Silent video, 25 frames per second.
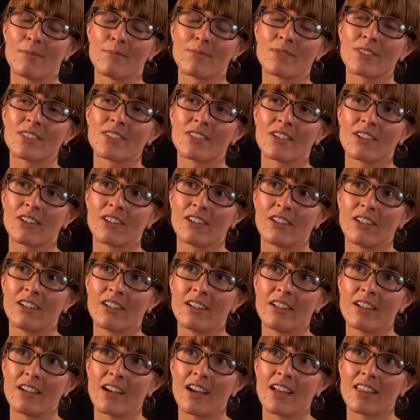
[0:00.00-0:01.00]
So
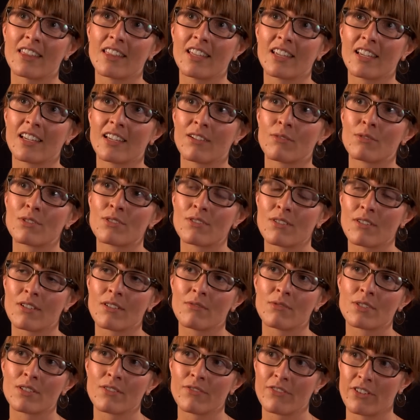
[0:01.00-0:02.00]
I think it was
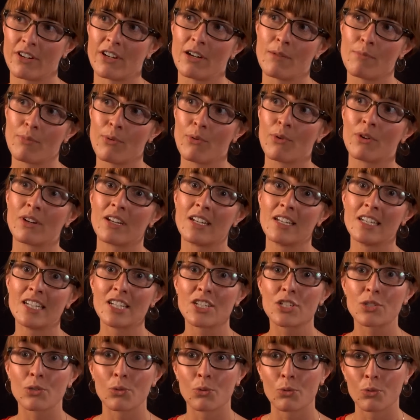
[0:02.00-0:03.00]
a very important
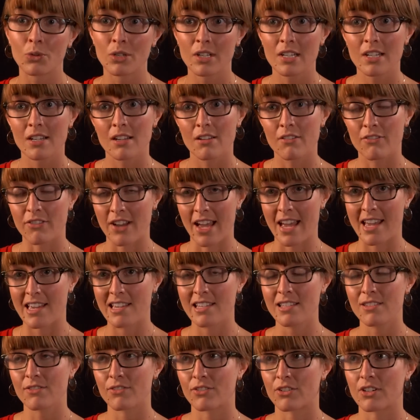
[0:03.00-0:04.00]
initial
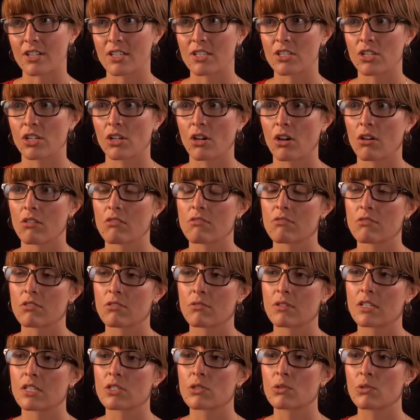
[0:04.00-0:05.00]
phase for us to go
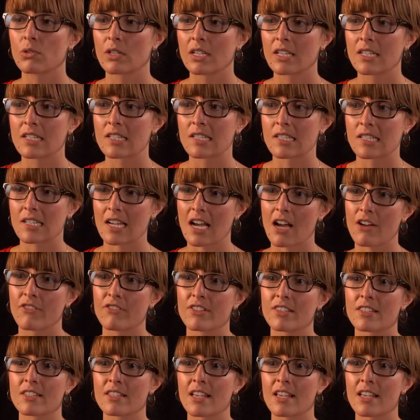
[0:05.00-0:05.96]
through in talking to staff and